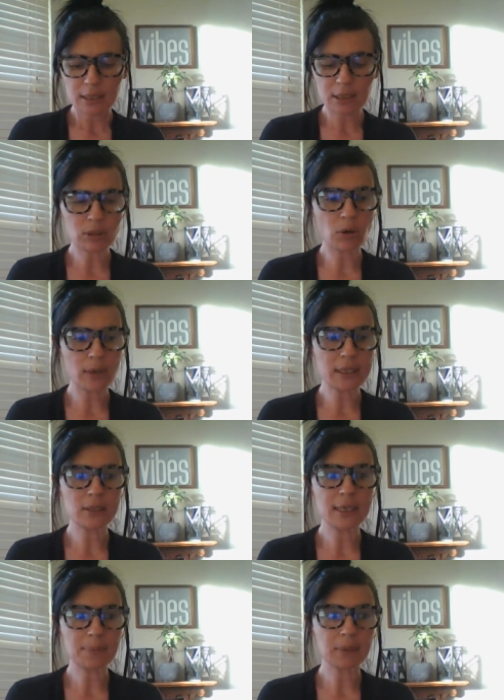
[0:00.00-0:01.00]
So it's going
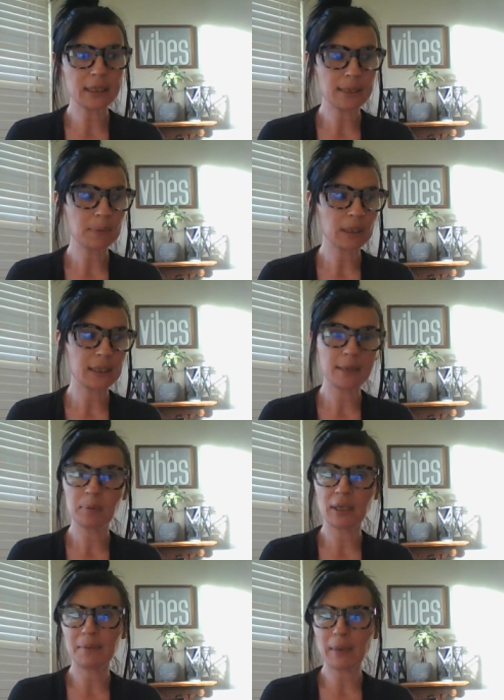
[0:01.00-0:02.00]
to deeply, deeply,
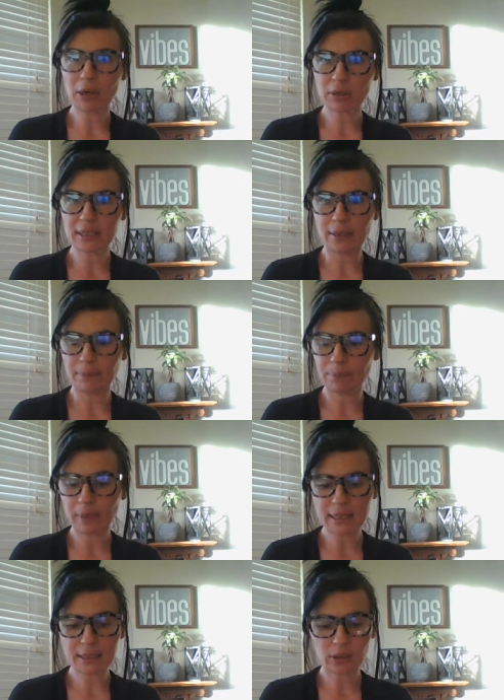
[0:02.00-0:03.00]
deeply embarrass them,
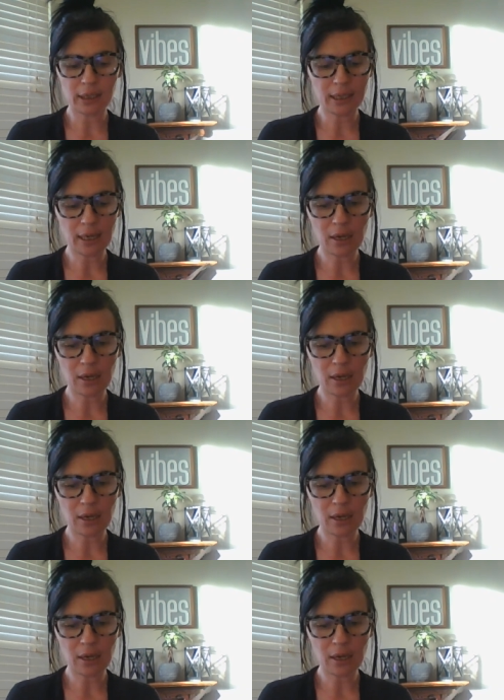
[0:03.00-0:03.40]
basically.